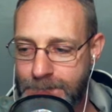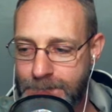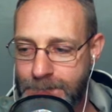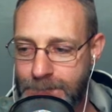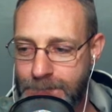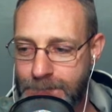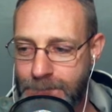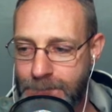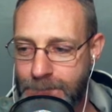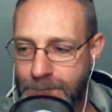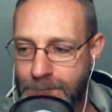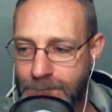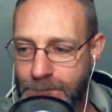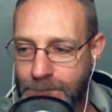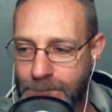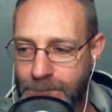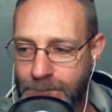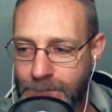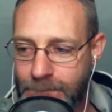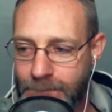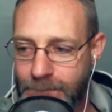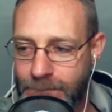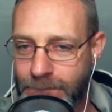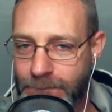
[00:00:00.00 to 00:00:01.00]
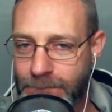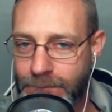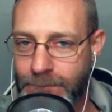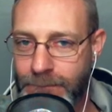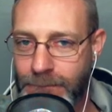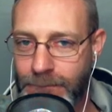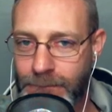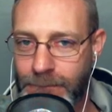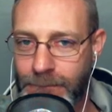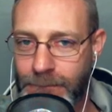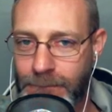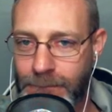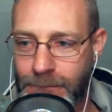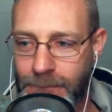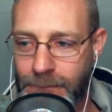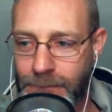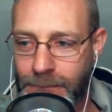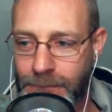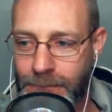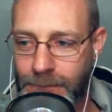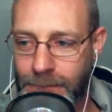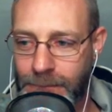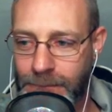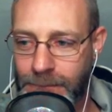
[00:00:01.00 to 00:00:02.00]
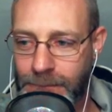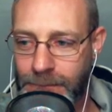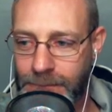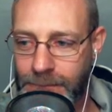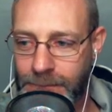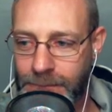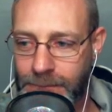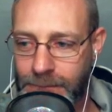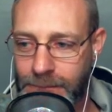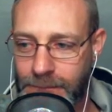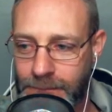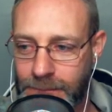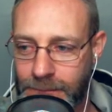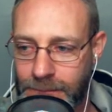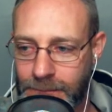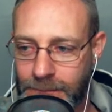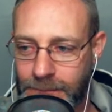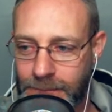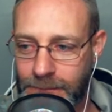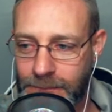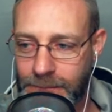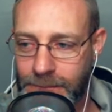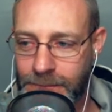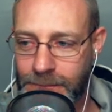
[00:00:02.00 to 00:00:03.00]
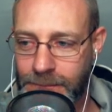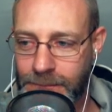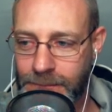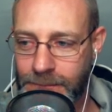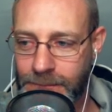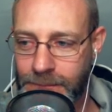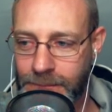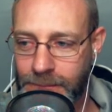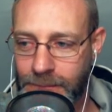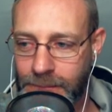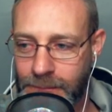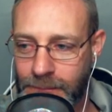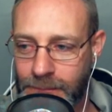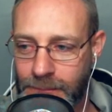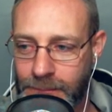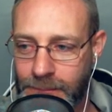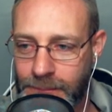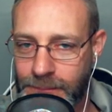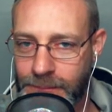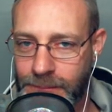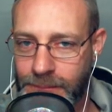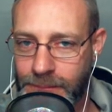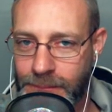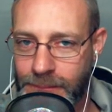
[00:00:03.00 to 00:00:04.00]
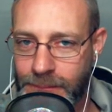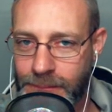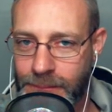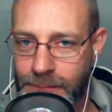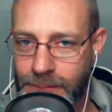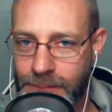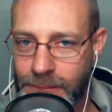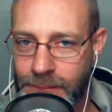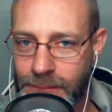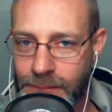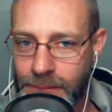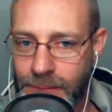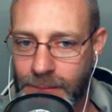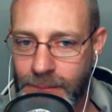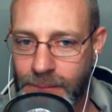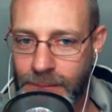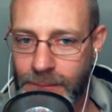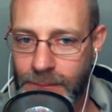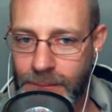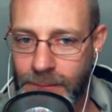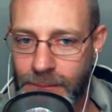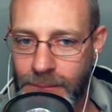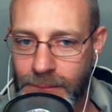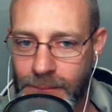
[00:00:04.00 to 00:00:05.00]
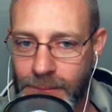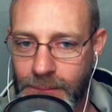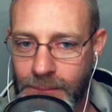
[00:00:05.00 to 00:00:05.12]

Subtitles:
(silent)